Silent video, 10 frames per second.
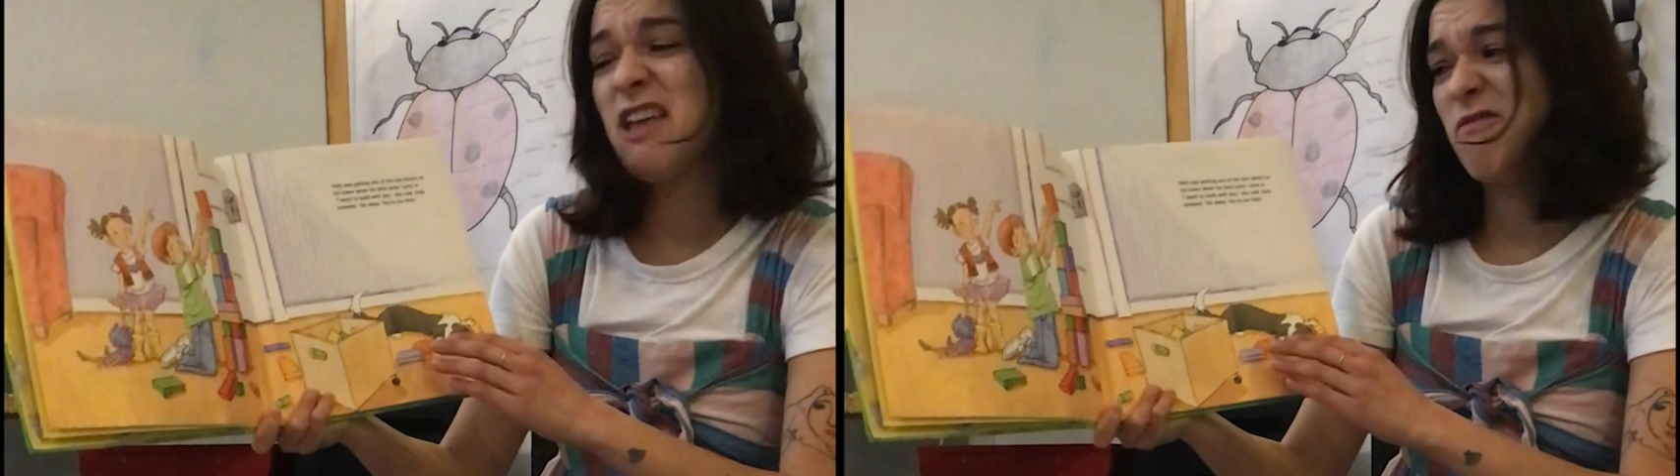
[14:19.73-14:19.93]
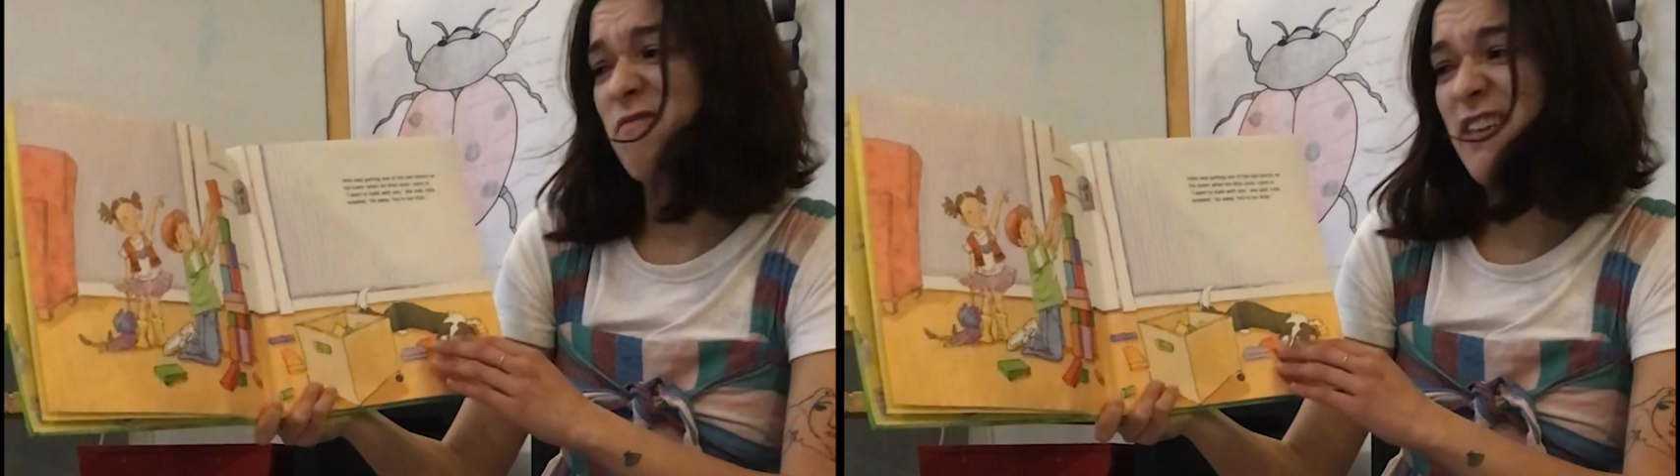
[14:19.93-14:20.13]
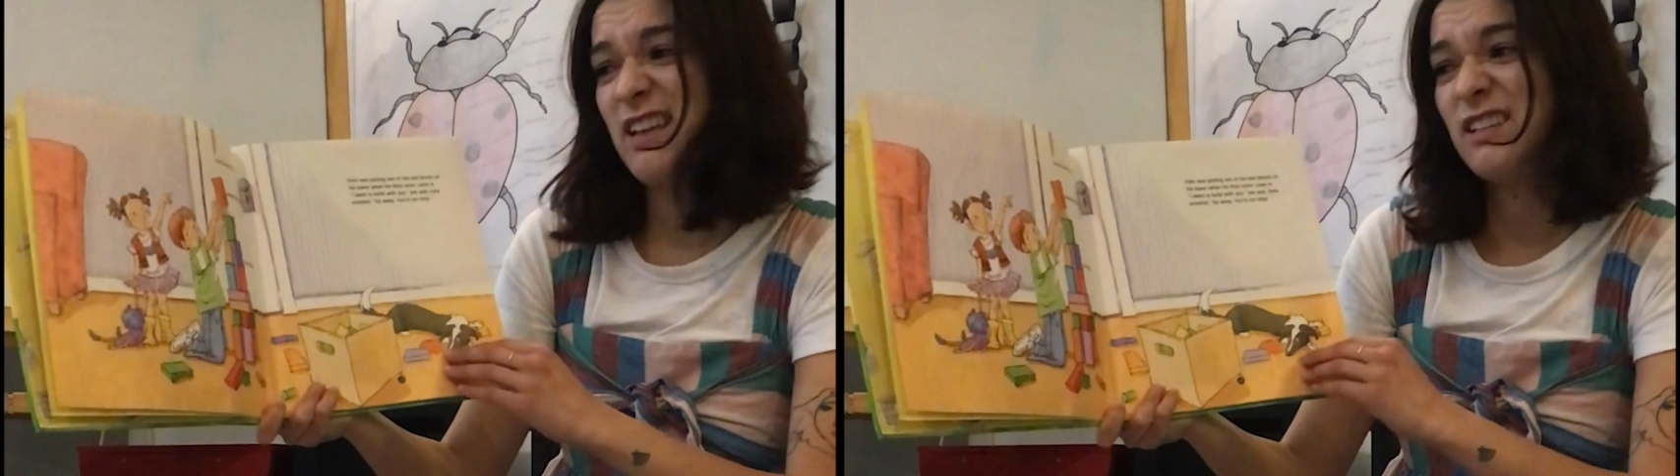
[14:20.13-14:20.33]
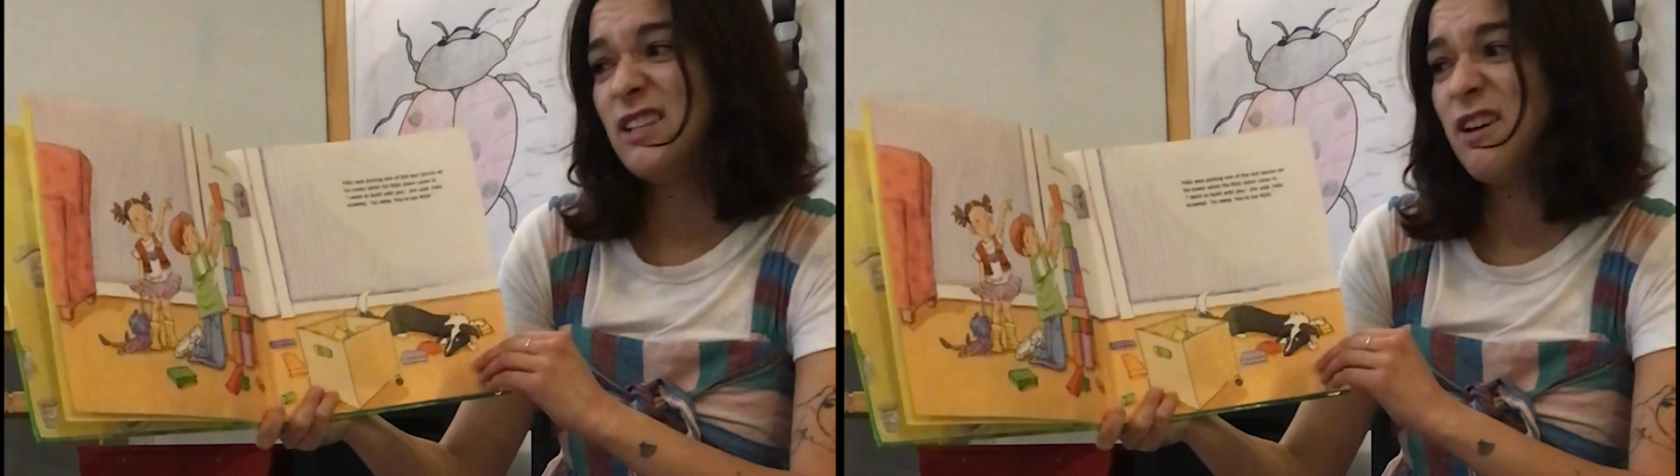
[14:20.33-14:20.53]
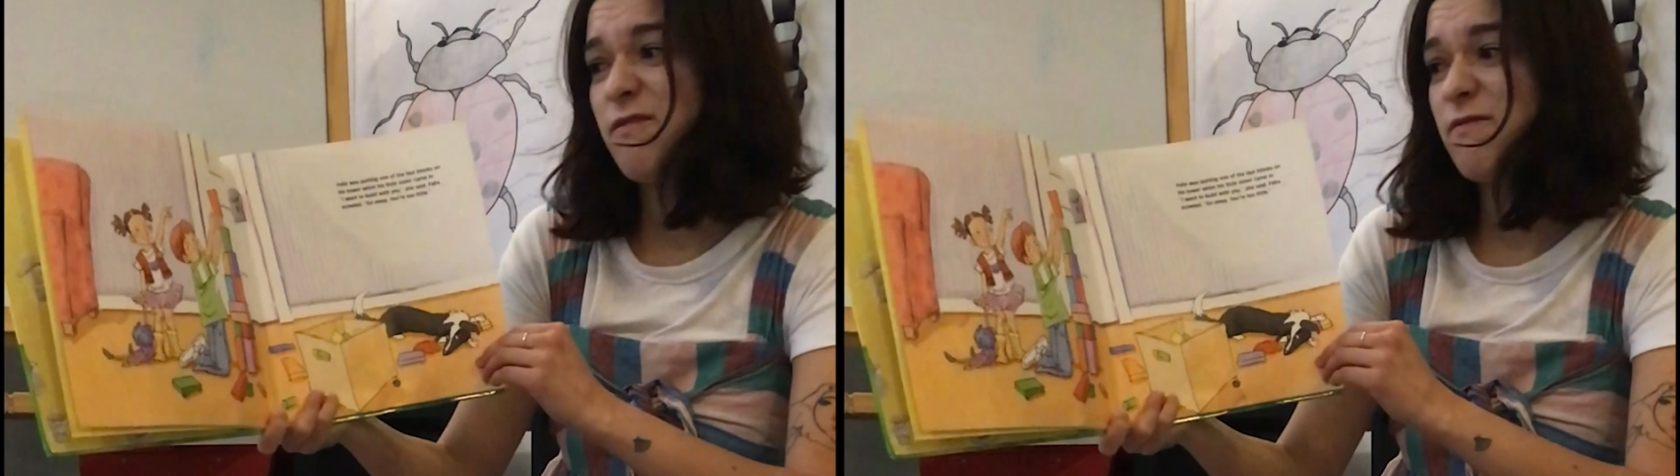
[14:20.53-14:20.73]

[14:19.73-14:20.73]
don't think so.